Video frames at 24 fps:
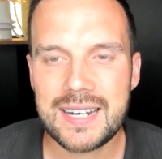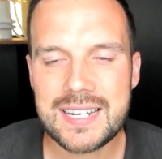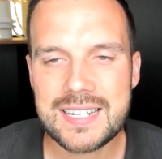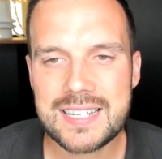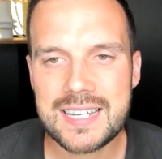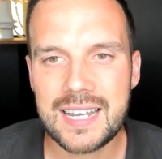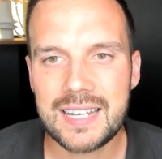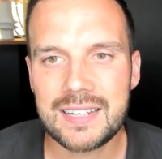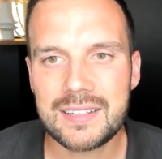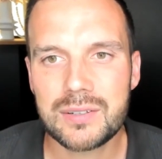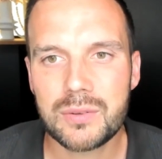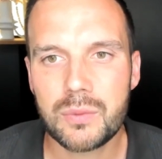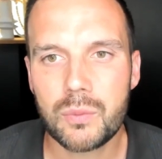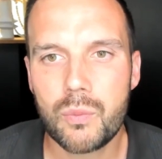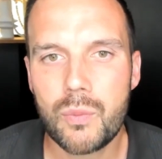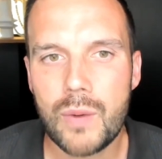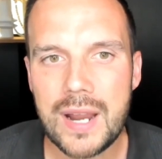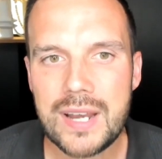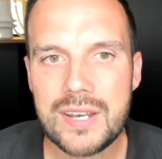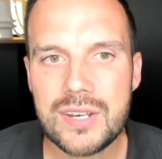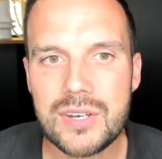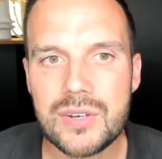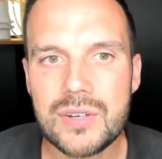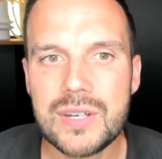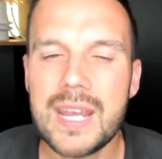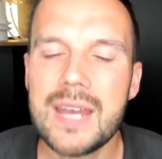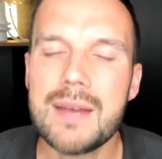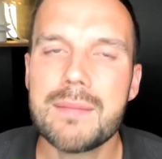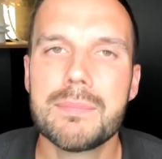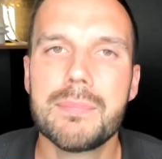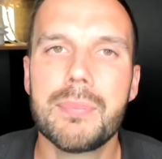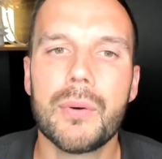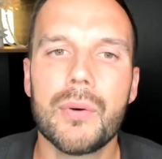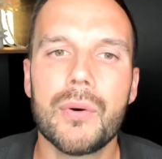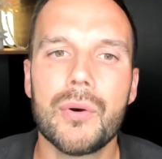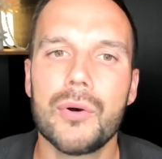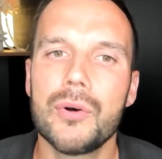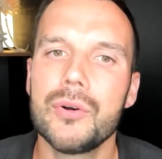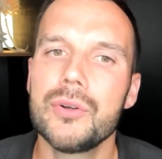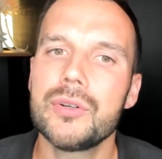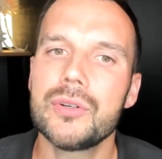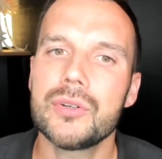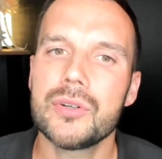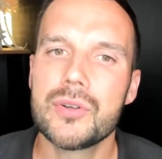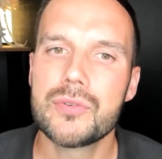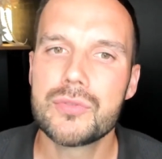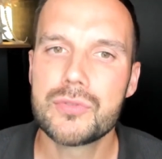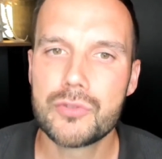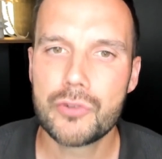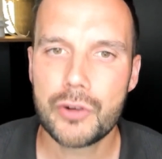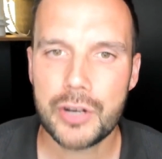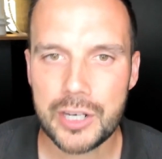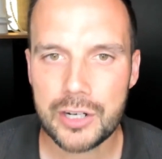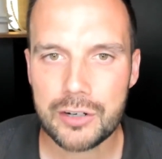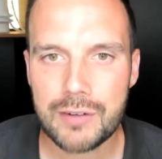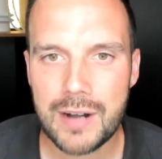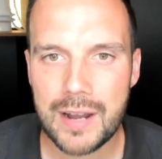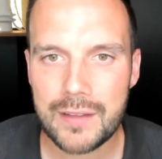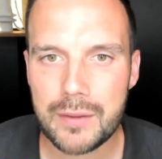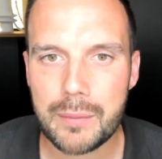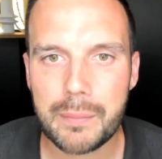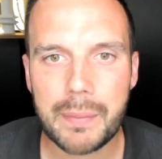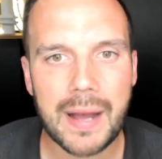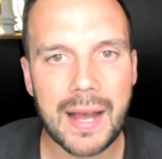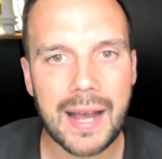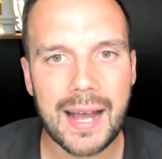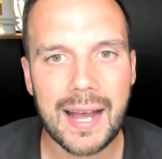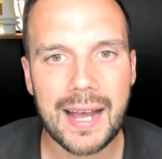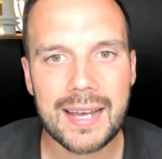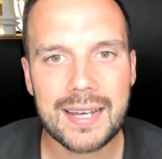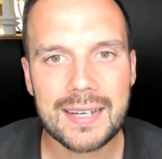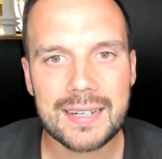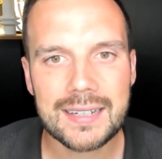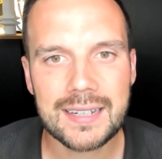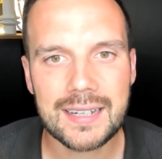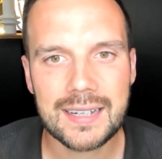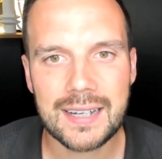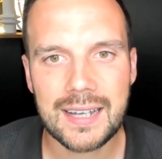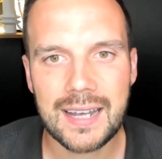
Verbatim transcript: he said, When you get bored of running around the park